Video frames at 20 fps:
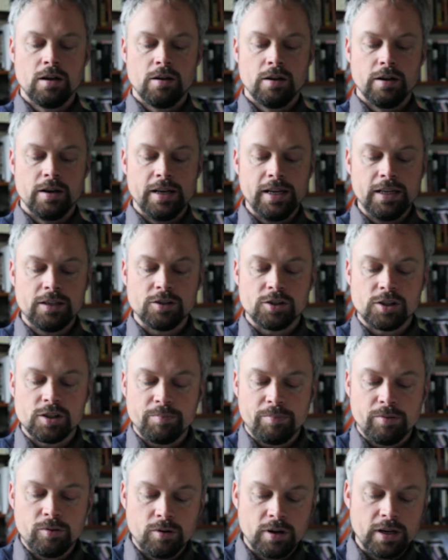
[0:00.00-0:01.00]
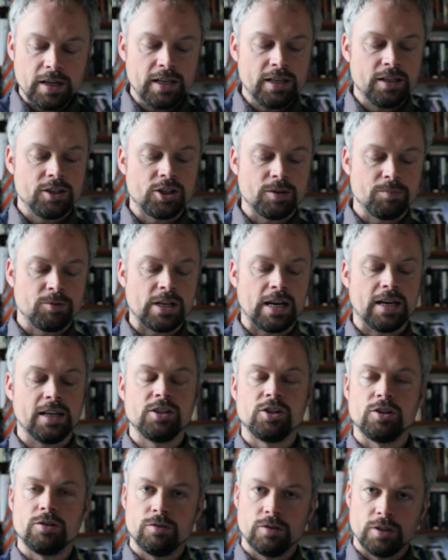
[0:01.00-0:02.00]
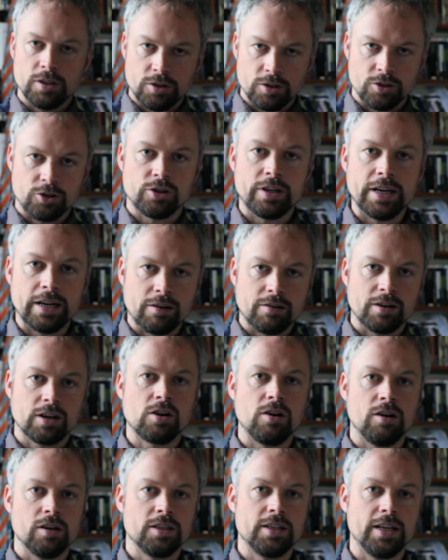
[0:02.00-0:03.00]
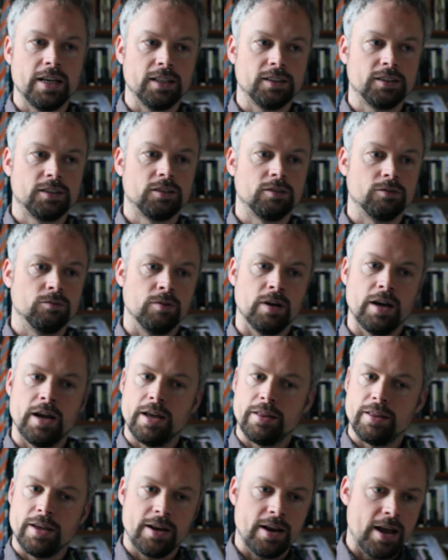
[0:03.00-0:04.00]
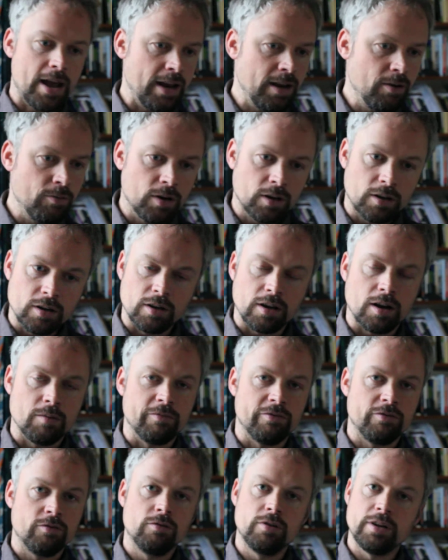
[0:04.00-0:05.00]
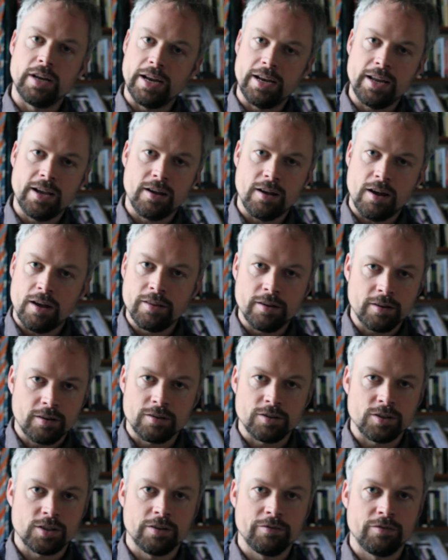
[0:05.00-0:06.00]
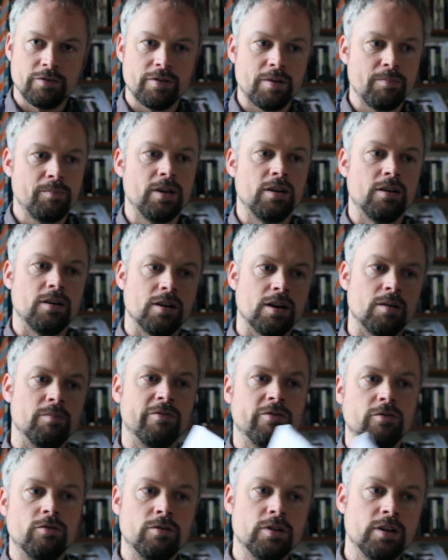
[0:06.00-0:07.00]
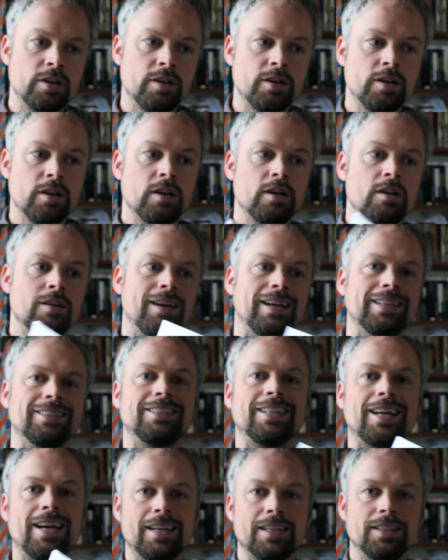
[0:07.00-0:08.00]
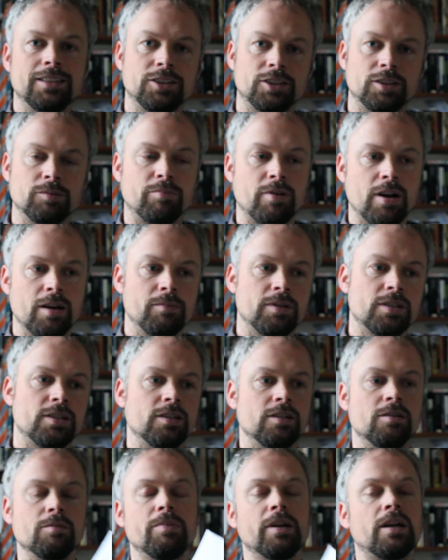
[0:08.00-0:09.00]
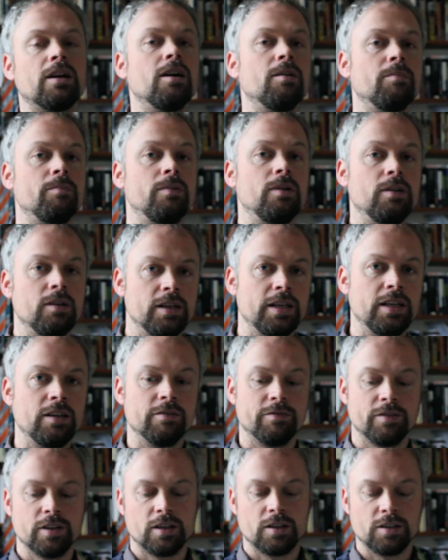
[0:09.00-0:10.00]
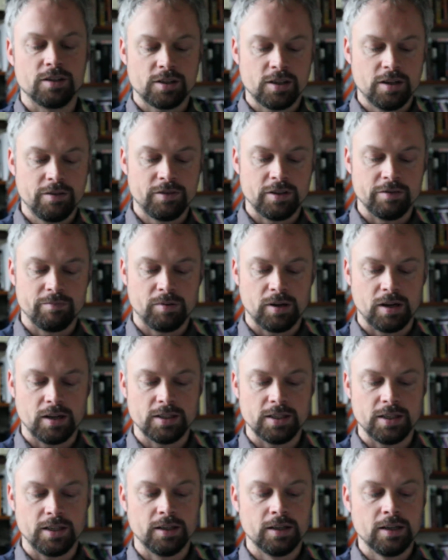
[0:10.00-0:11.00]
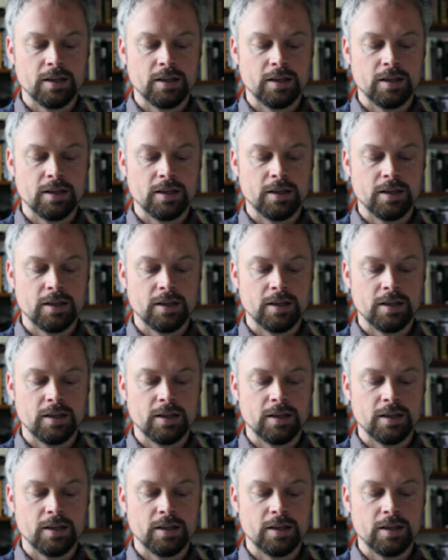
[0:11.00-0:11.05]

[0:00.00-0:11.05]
need to support a leadership challenge in order to trigger a contest, where then anyone can come forward, any other Conservative MP can come forward and challenge the Prime Minister to become leader of the Conservative Party.